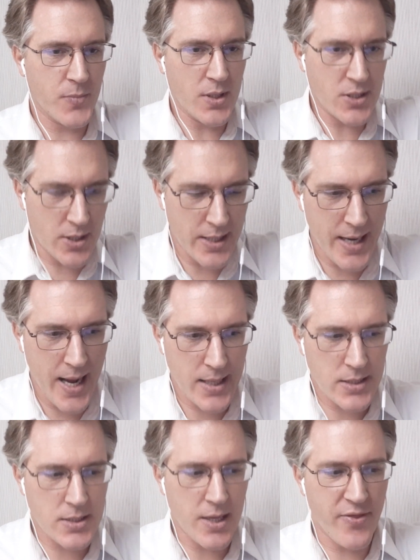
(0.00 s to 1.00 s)
to the
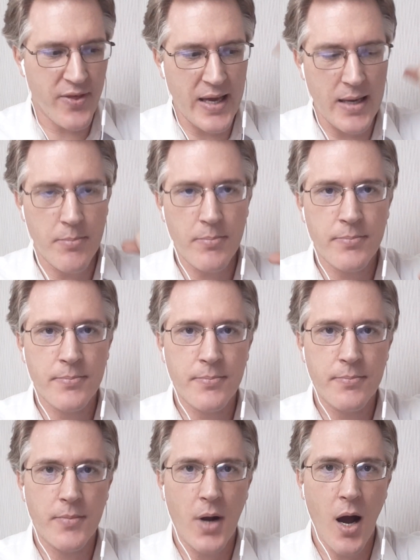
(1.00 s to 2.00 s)
next theme
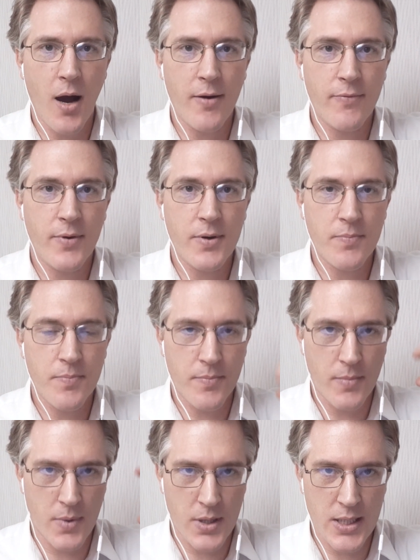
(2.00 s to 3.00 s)
of
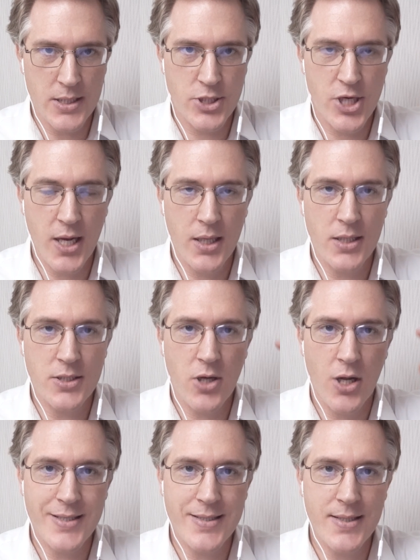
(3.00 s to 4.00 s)
this checklist
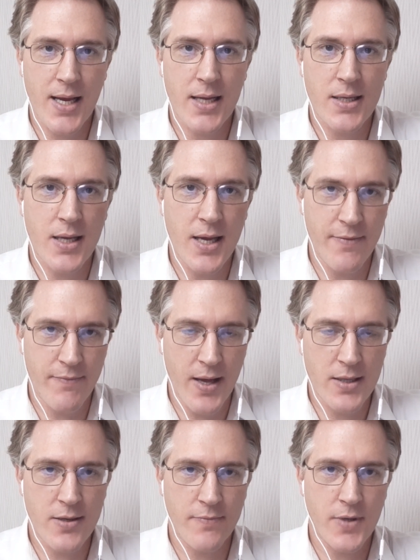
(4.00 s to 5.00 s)
called state
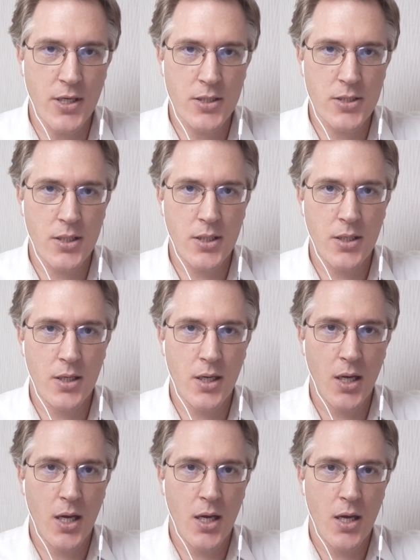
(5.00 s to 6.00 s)
inventiveness.
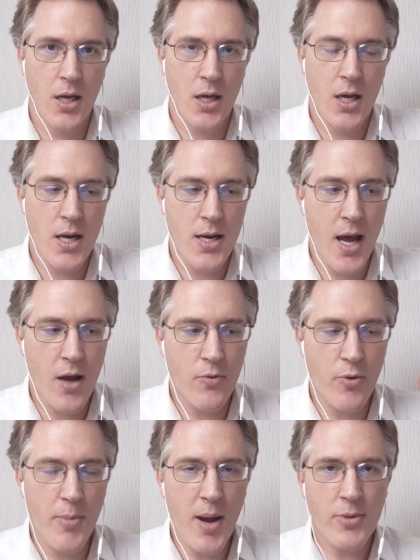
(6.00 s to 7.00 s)
Now,
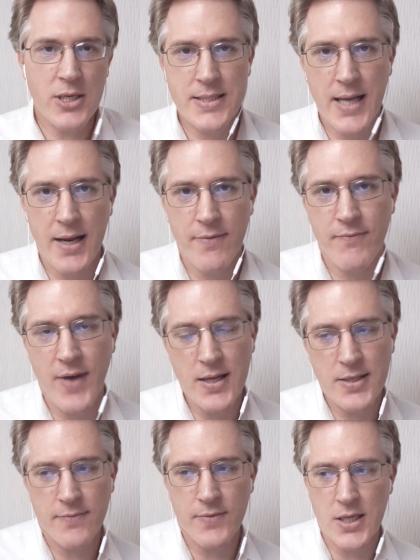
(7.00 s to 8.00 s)
remember, state
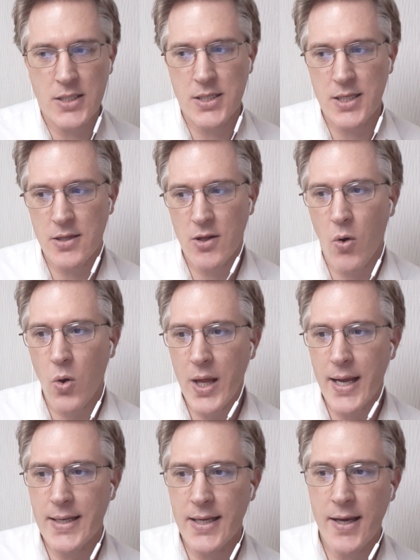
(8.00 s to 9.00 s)
inventiveness, the whole
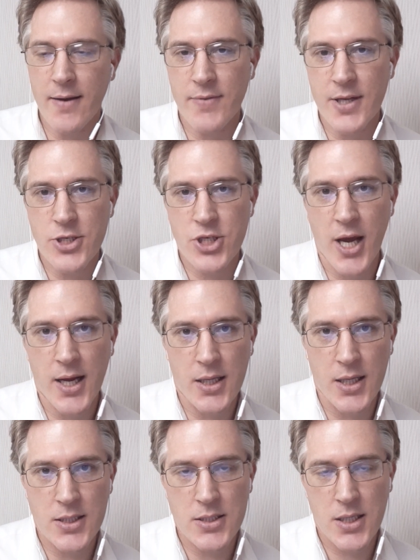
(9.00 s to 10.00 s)
idea of this
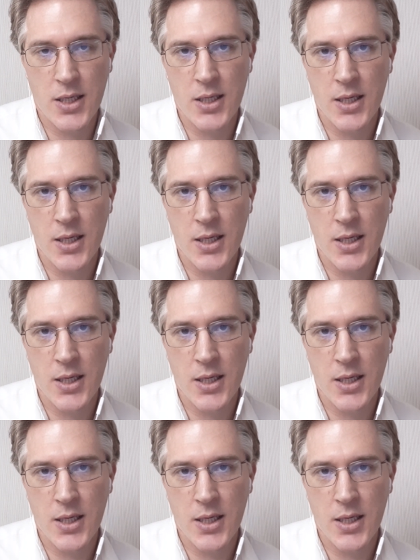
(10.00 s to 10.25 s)
checklist